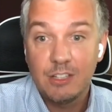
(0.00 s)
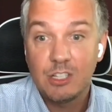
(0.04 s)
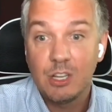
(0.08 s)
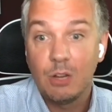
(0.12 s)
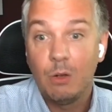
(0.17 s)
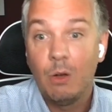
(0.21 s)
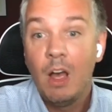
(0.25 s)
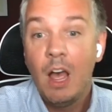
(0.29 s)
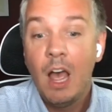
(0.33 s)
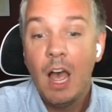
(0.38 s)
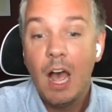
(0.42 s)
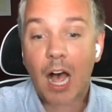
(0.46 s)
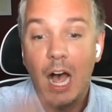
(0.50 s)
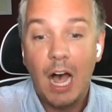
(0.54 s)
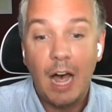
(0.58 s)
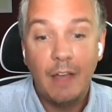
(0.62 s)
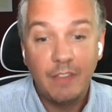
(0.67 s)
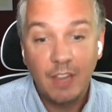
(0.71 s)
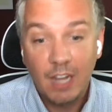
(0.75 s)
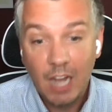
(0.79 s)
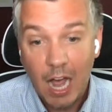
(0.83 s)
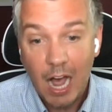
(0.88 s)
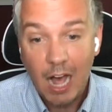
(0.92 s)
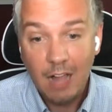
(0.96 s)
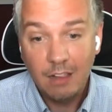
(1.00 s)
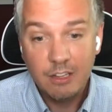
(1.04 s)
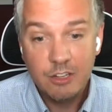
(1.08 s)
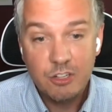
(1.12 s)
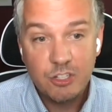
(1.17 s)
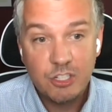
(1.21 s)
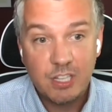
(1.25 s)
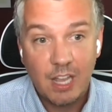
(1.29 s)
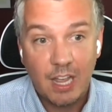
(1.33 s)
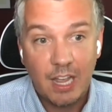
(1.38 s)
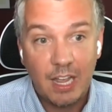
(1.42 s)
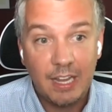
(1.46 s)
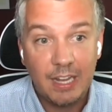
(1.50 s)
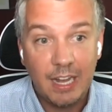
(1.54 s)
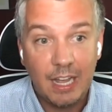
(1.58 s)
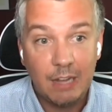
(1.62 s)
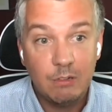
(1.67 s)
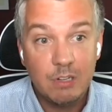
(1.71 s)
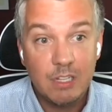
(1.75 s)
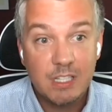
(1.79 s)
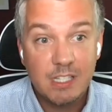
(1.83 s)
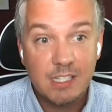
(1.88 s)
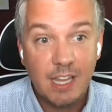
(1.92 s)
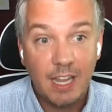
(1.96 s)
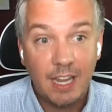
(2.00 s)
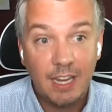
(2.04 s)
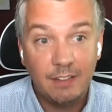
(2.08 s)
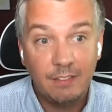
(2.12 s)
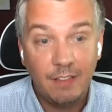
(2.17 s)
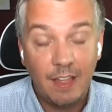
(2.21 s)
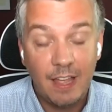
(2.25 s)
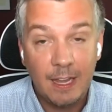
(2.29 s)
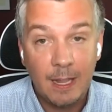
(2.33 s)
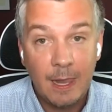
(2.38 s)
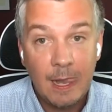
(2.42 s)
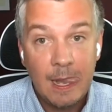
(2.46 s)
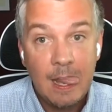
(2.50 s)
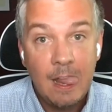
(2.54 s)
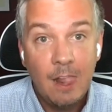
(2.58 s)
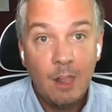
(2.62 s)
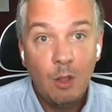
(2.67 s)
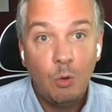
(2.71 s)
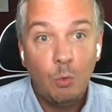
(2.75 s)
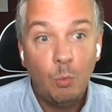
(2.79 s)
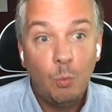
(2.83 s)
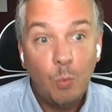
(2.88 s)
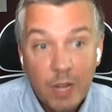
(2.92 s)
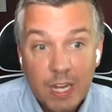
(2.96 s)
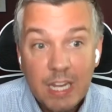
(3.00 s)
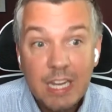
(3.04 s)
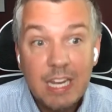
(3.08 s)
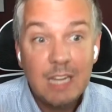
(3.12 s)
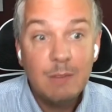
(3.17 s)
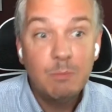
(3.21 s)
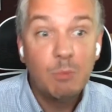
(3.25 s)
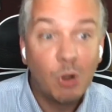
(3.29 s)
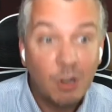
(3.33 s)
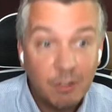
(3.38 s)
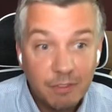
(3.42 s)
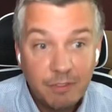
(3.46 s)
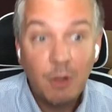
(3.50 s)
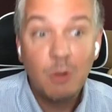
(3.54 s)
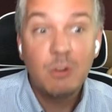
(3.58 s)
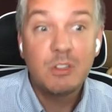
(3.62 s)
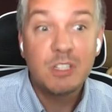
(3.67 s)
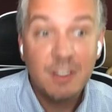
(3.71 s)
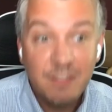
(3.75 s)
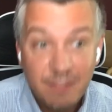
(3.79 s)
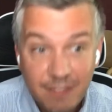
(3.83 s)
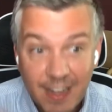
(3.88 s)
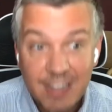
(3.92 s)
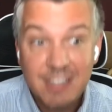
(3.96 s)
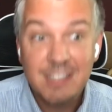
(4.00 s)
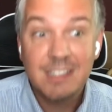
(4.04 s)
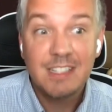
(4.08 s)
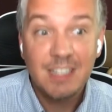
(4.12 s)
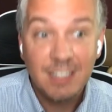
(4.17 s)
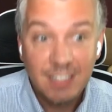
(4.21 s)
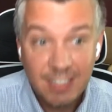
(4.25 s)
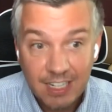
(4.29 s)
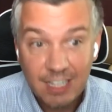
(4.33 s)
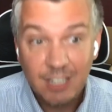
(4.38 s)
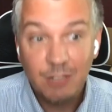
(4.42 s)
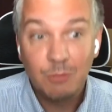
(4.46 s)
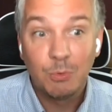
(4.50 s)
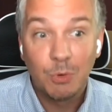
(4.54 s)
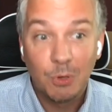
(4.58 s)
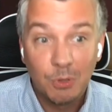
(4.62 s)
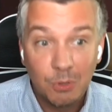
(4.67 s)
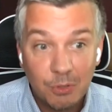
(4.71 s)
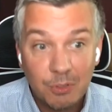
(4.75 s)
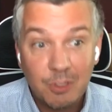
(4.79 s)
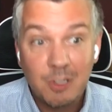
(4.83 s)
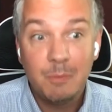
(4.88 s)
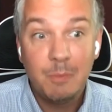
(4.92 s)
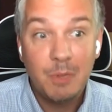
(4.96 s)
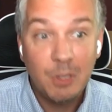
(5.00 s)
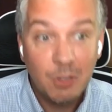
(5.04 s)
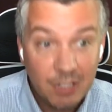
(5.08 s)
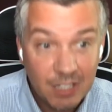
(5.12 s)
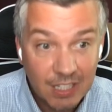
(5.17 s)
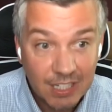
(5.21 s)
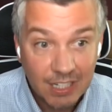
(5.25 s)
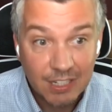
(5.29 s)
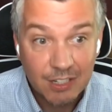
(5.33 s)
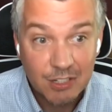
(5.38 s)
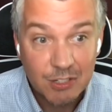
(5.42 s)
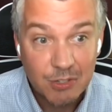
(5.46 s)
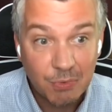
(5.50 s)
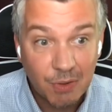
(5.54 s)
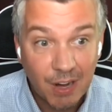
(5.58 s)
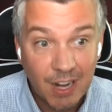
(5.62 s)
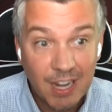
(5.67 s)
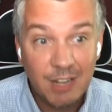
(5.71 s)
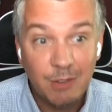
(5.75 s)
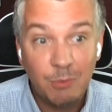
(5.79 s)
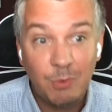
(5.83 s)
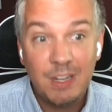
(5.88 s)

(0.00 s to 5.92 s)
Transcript: So on the college side, I would say like we need more folks invested in rural communities, right?